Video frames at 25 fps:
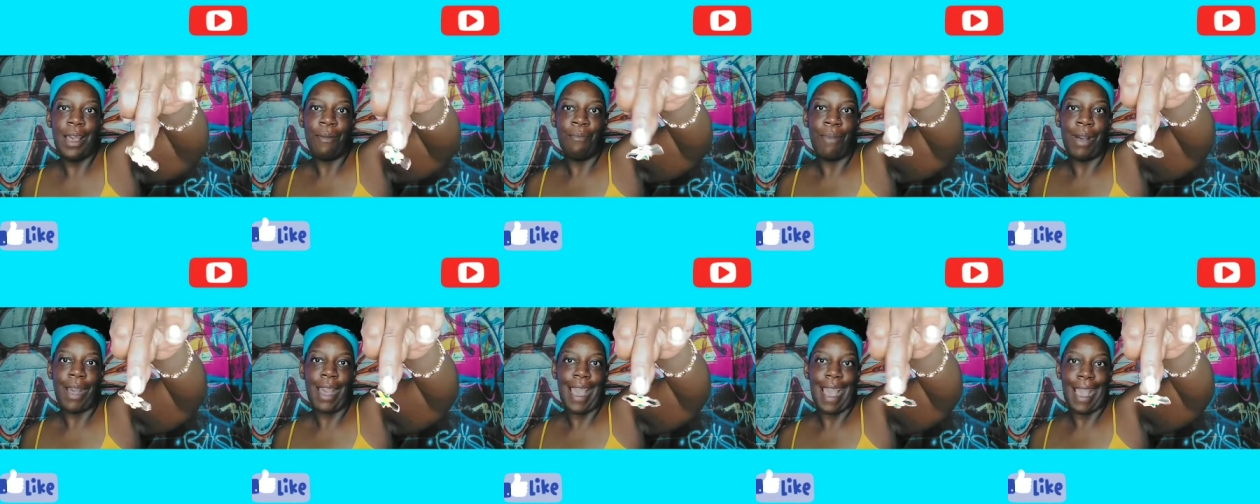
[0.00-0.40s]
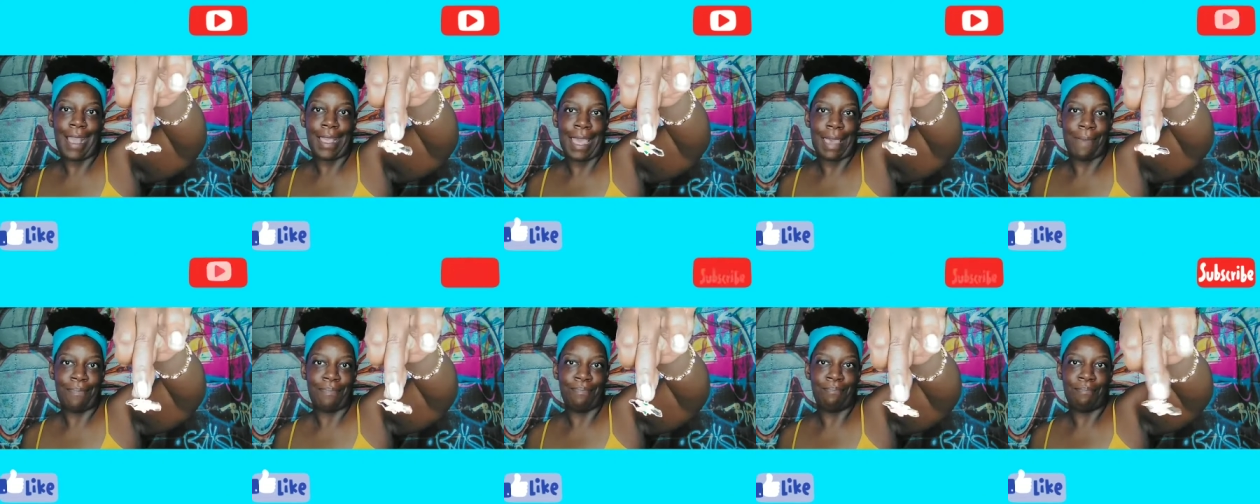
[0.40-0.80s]
But I
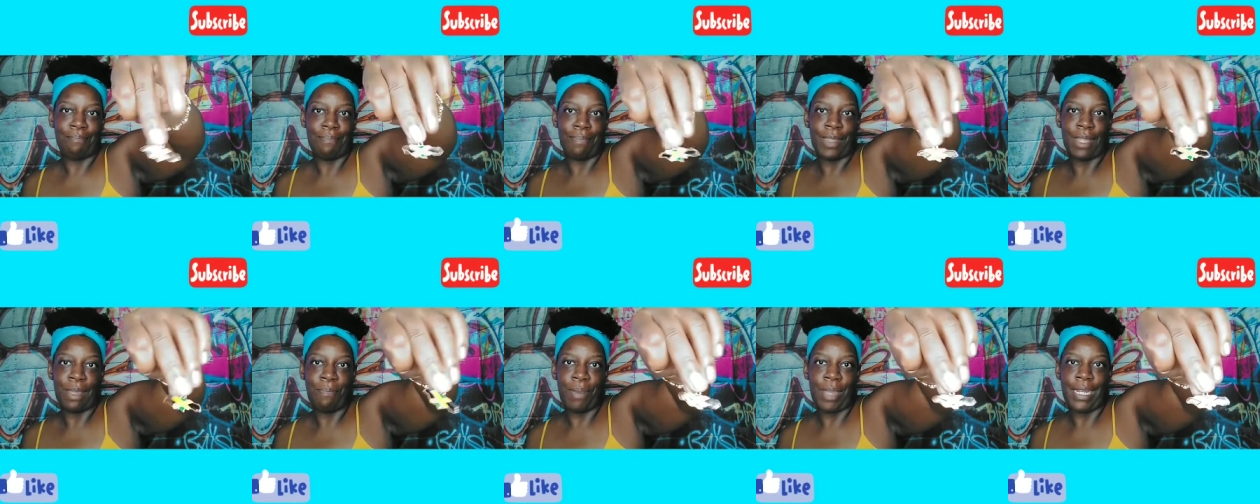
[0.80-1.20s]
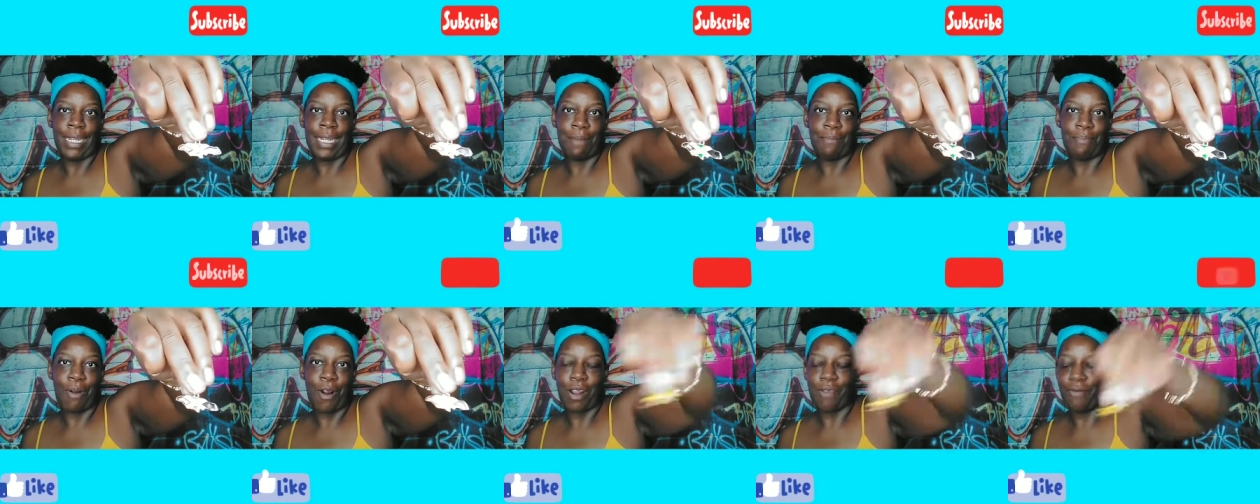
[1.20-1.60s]
kept the
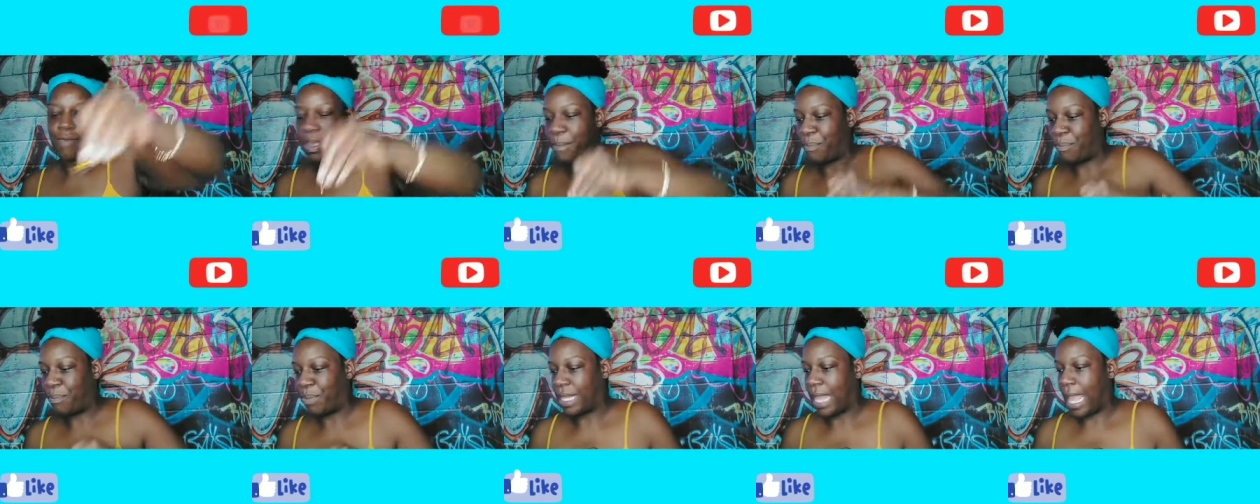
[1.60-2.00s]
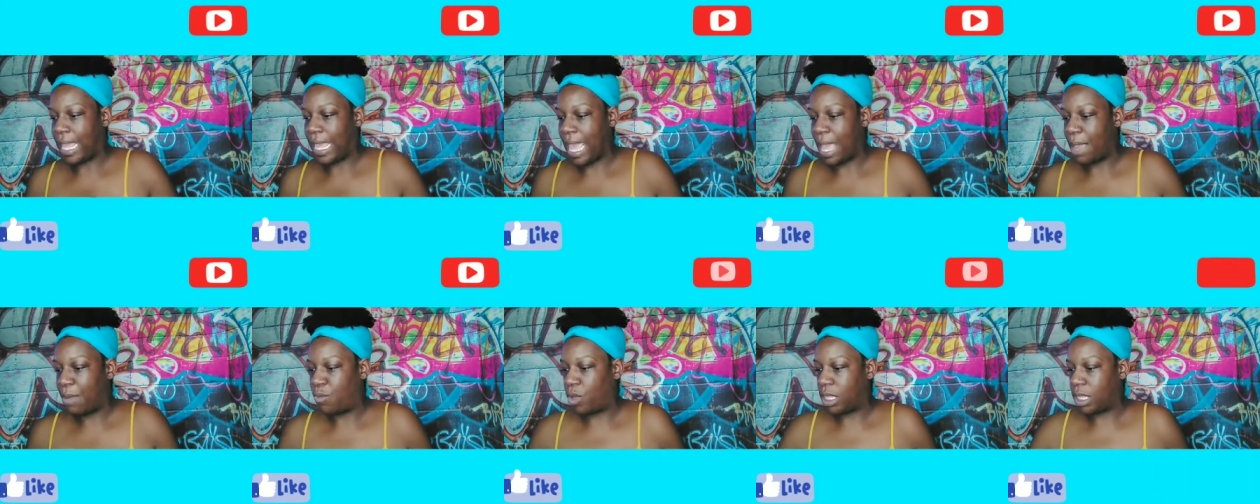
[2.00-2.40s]
pendant part of it, but that
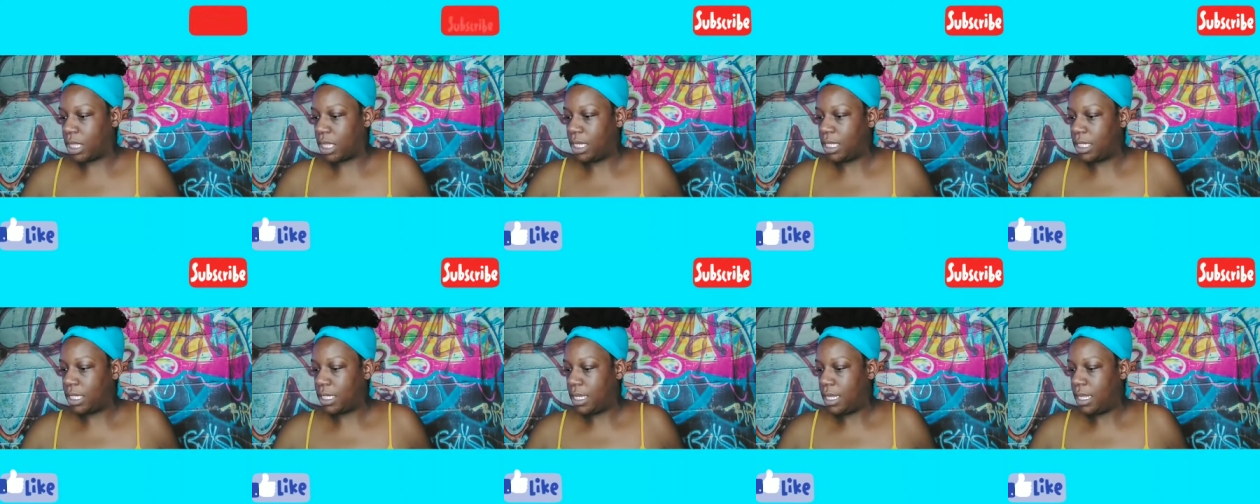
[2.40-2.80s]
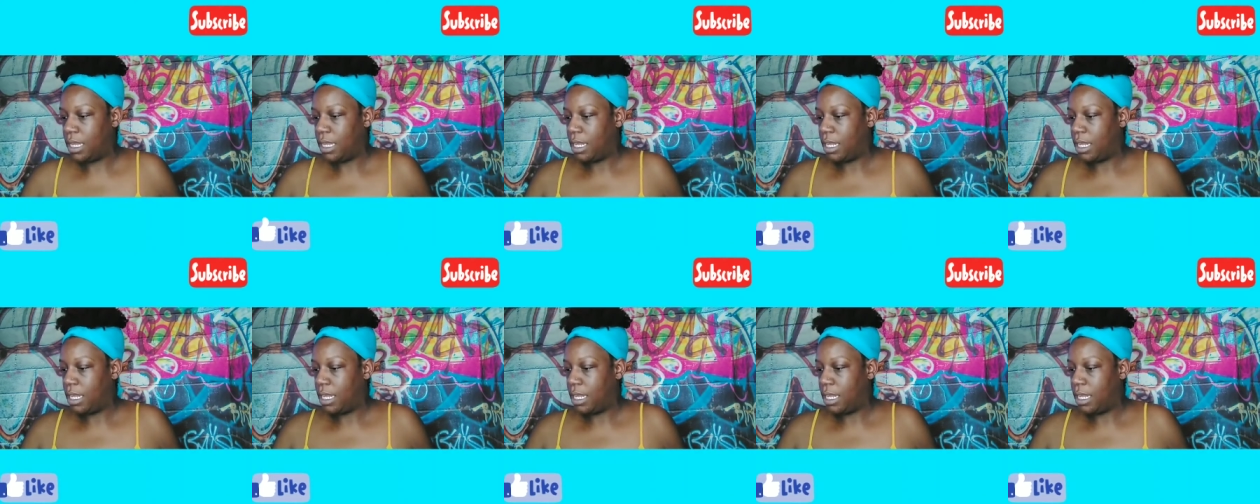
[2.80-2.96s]
came with it.